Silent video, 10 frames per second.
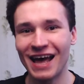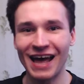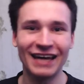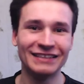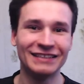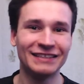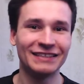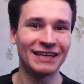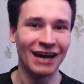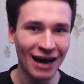and
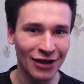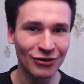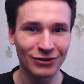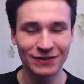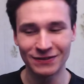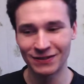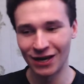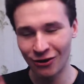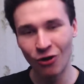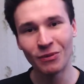uh, others, uh,
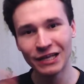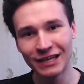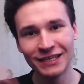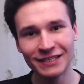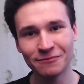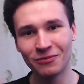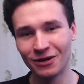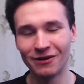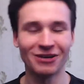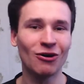Common Lisp,
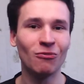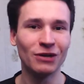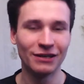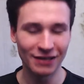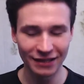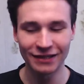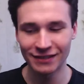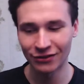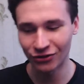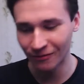uh, COBOL, and
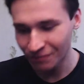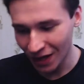etc.